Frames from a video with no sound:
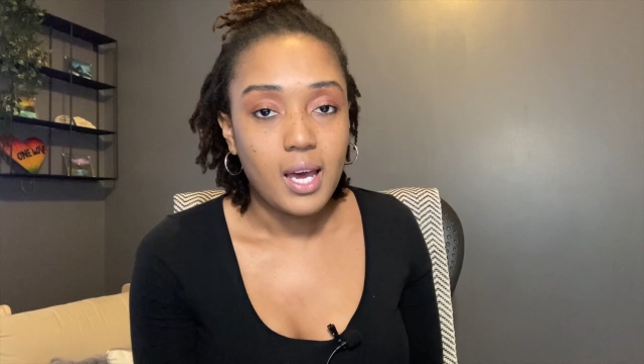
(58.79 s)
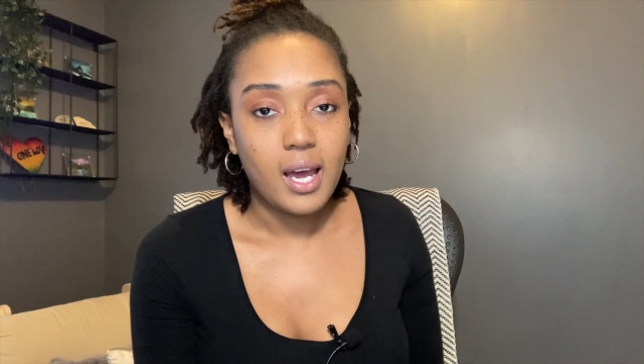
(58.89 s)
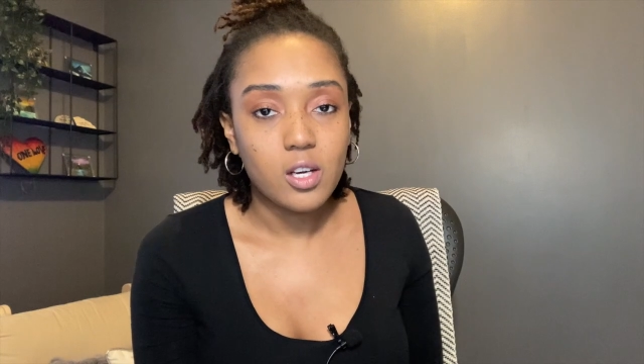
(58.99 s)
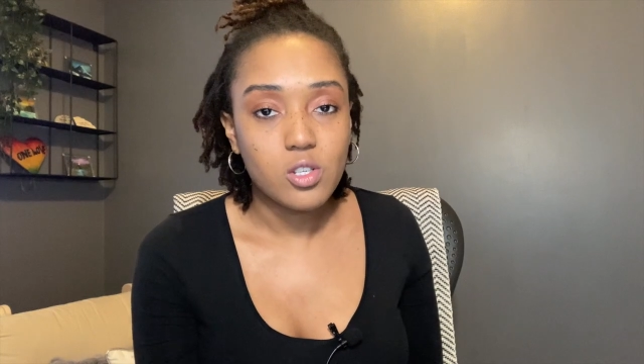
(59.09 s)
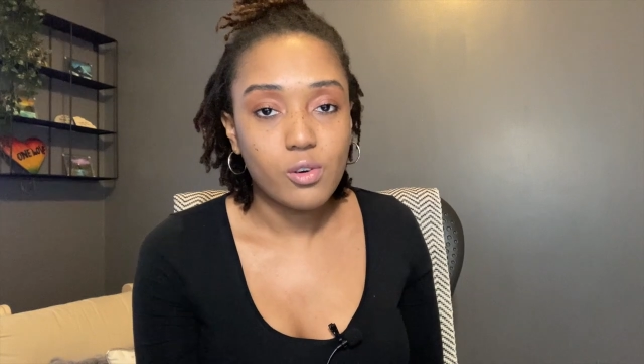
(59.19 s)

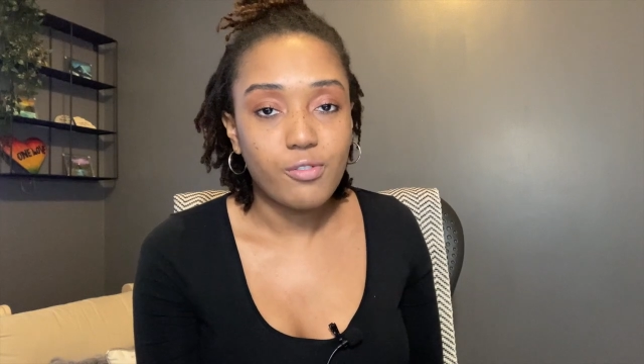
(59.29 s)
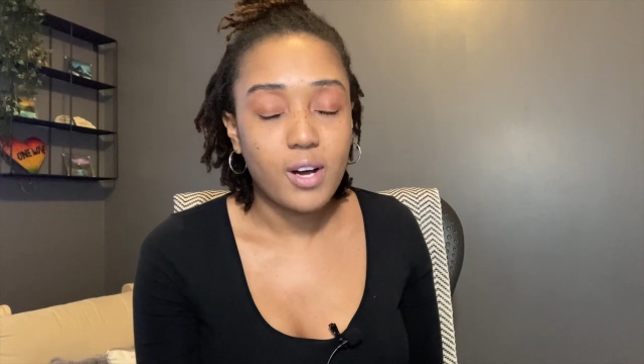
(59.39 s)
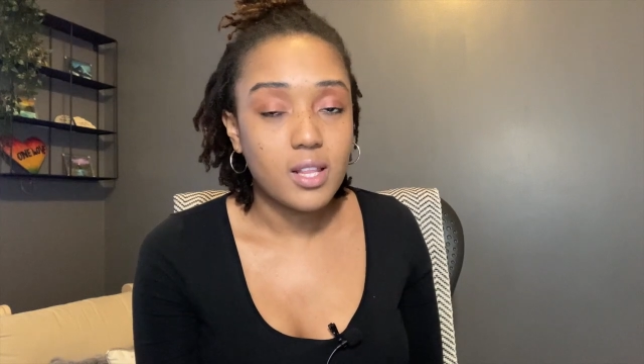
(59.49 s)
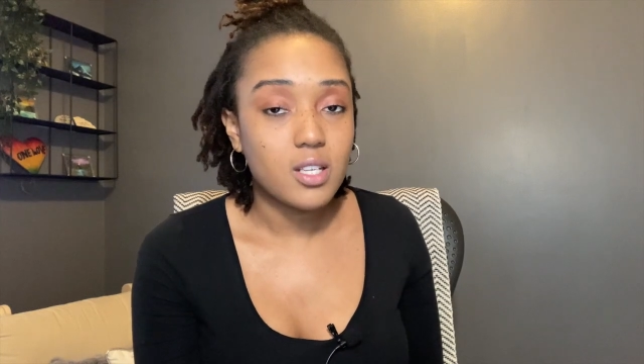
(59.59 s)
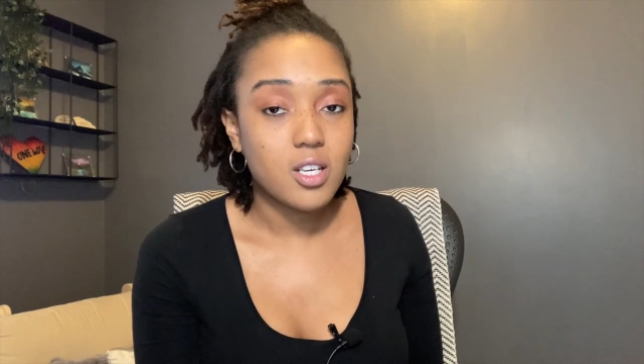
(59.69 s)
and you'll
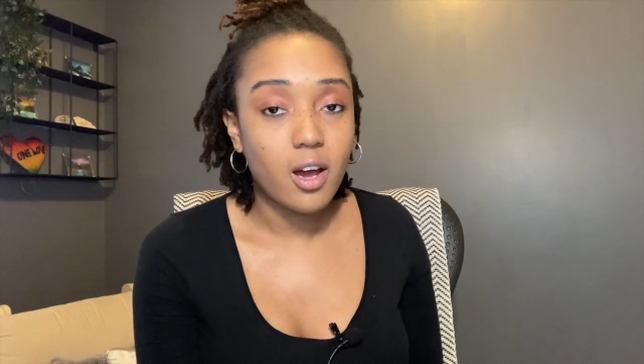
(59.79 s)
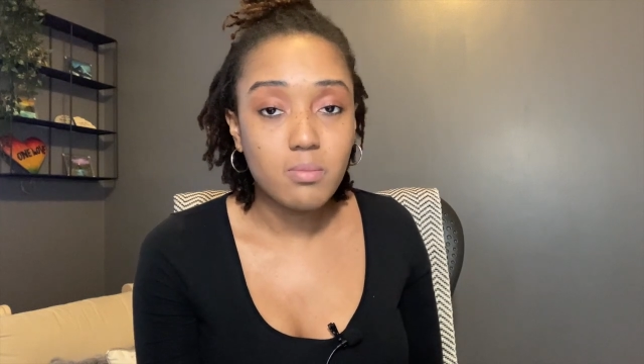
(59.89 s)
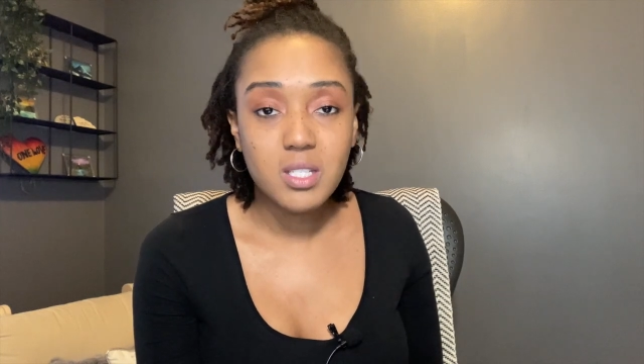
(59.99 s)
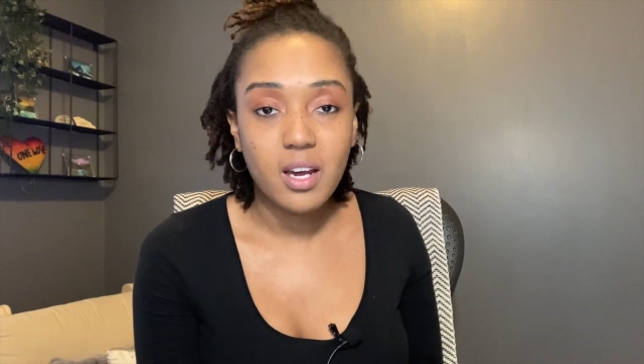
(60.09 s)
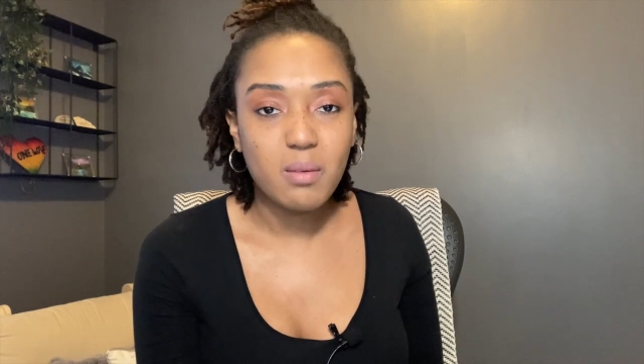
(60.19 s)
find the
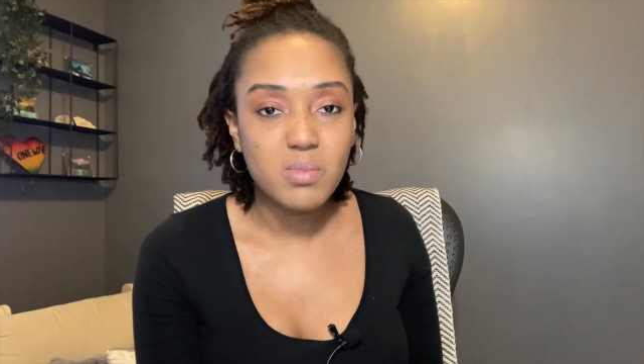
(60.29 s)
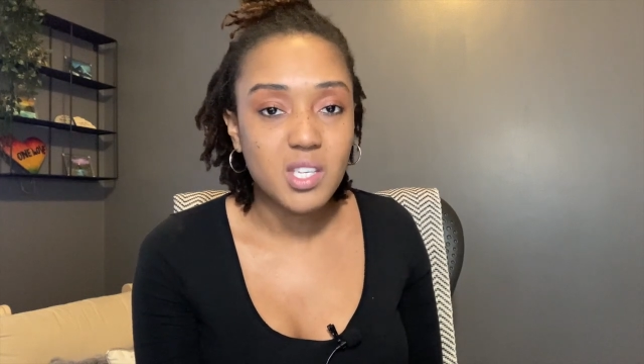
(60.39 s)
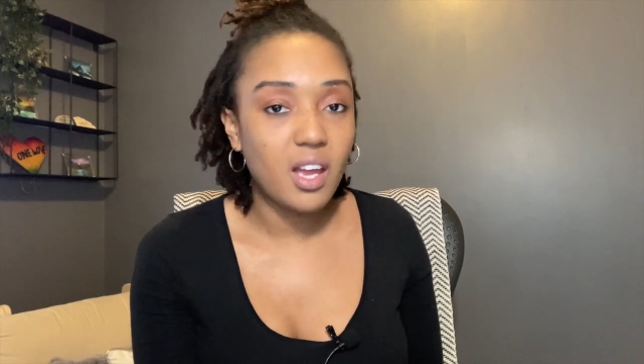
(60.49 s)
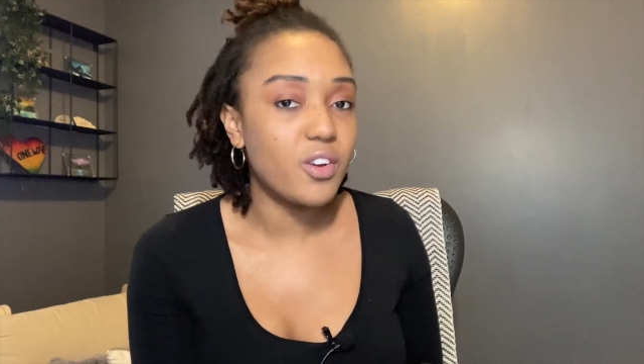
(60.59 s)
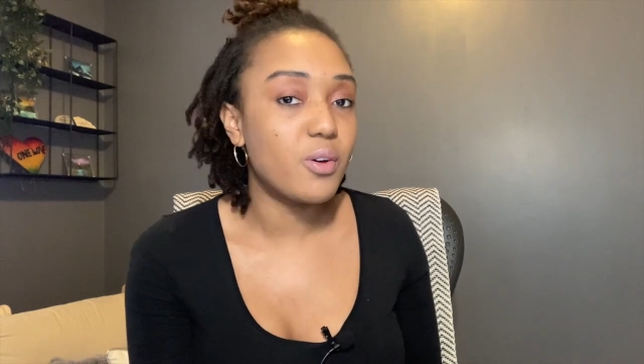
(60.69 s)

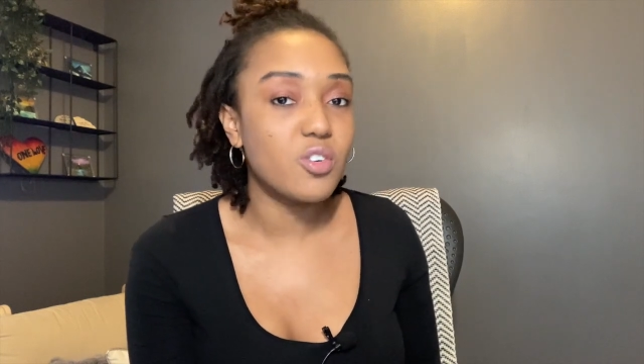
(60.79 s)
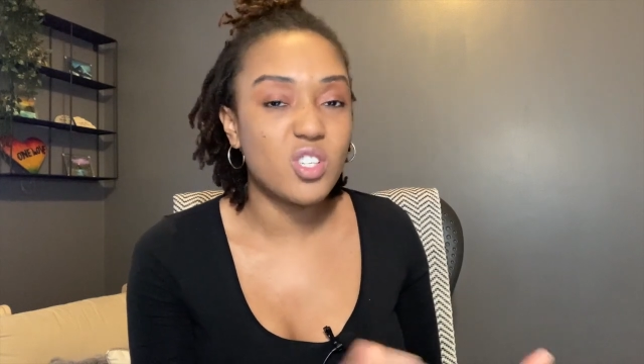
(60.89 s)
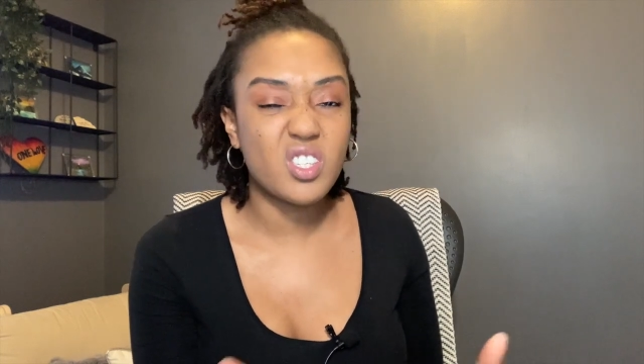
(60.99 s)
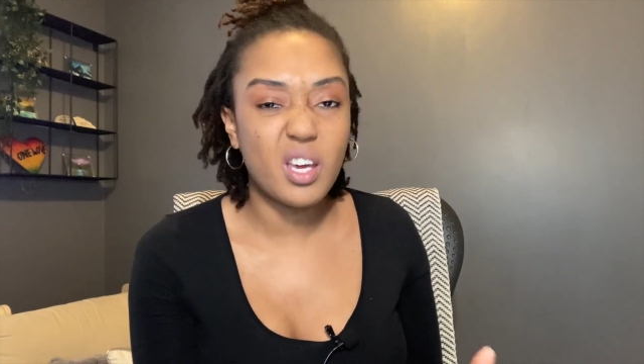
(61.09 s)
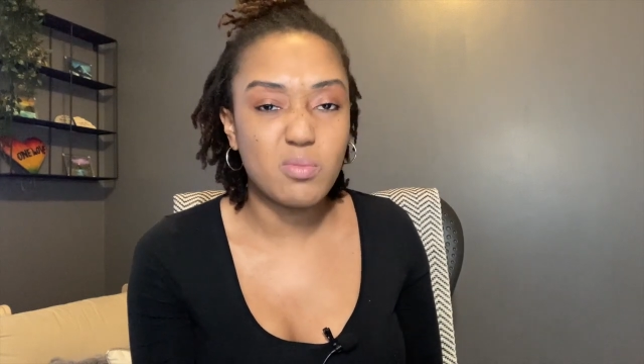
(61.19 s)
timestamps and you can
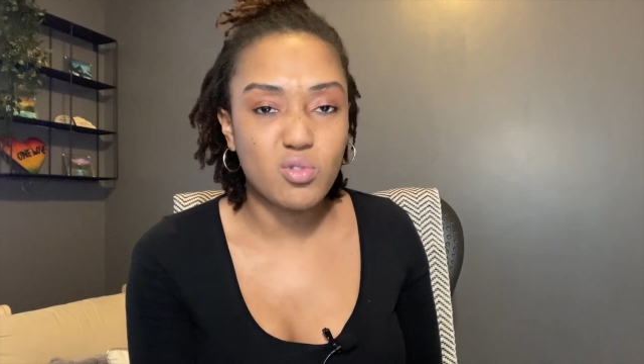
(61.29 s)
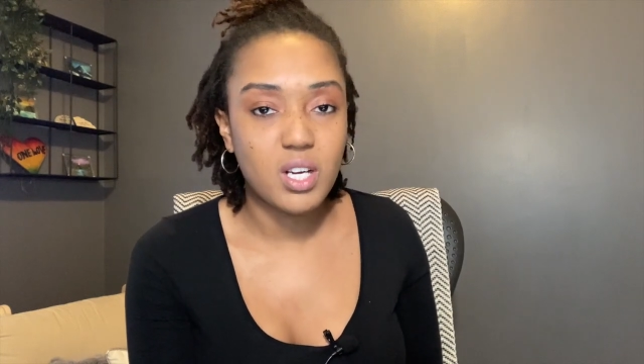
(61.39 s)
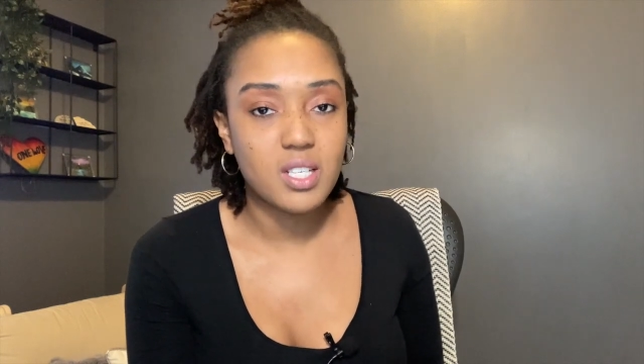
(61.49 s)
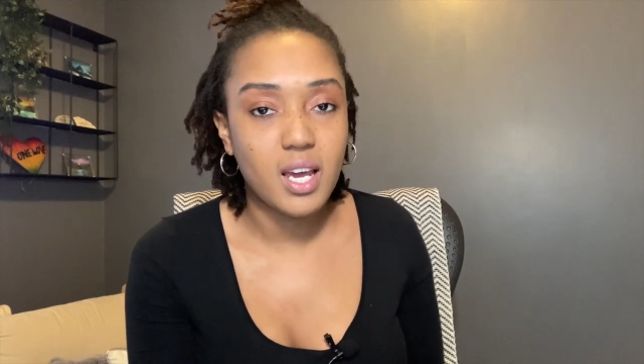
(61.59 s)
just skip straight